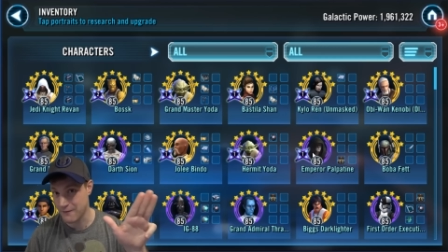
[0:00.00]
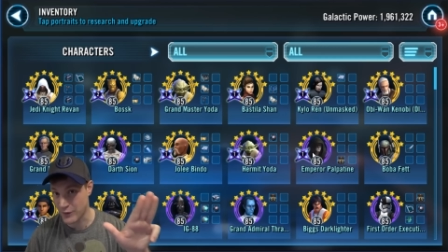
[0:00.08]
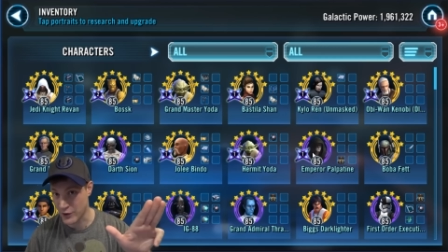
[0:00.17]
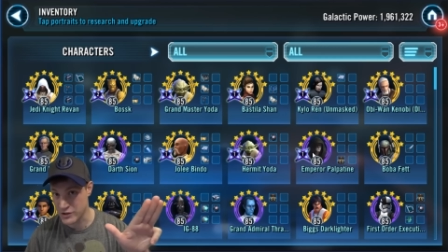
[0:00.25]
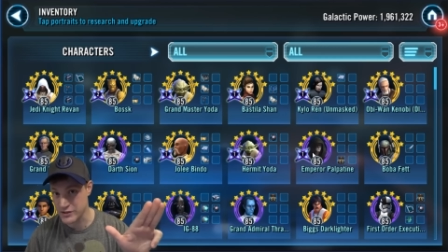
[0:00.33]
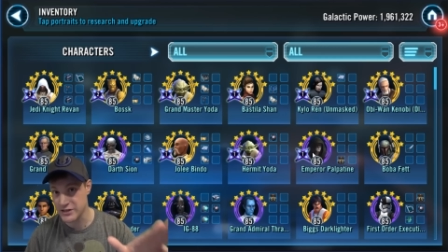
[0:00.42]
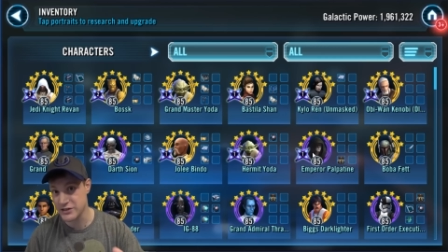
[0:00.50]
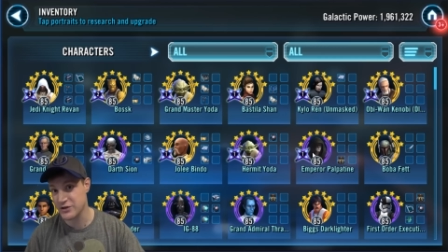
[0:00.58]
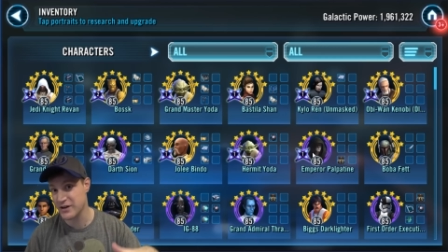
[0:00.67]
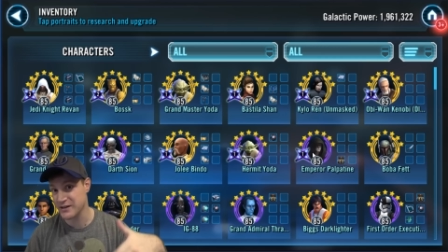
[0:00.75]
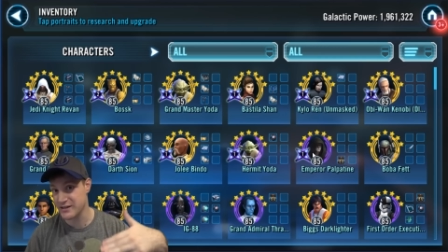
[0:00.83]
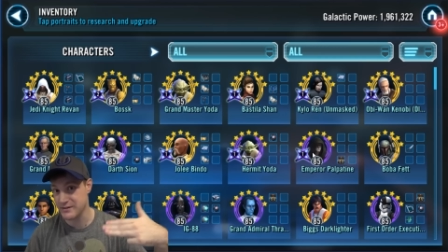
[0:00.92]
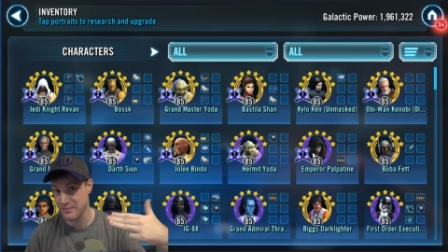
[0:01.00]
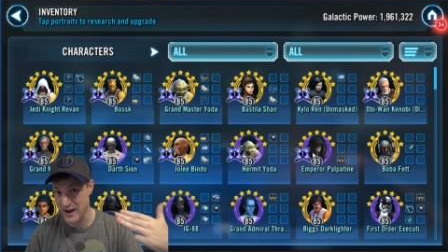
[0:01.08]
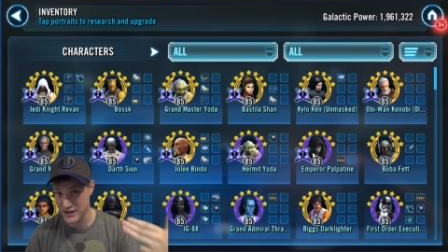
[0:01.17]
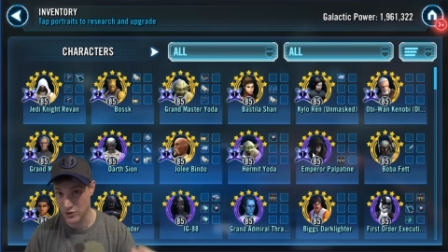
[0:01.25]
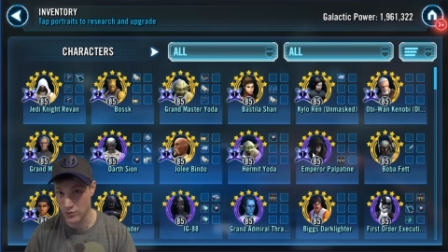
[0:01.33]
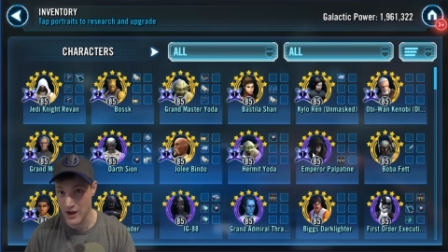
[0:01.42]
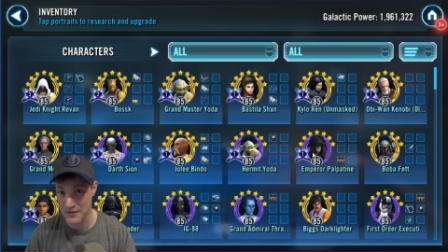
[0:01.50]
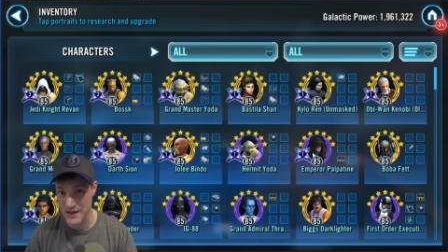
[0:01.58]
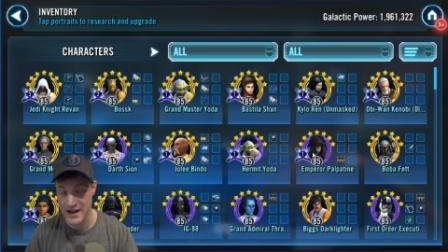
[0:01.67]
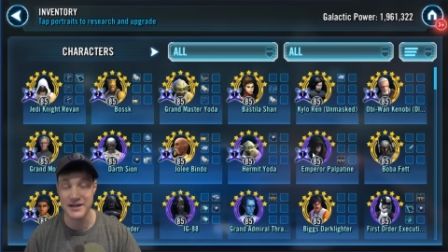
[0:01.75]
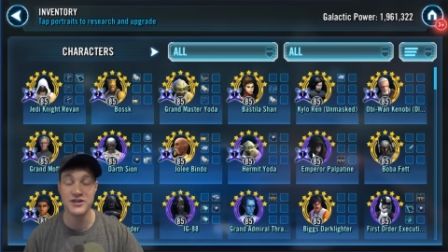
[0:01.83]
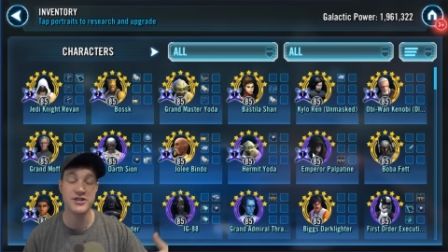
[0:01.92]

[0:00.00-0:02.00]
first because you can make the run then.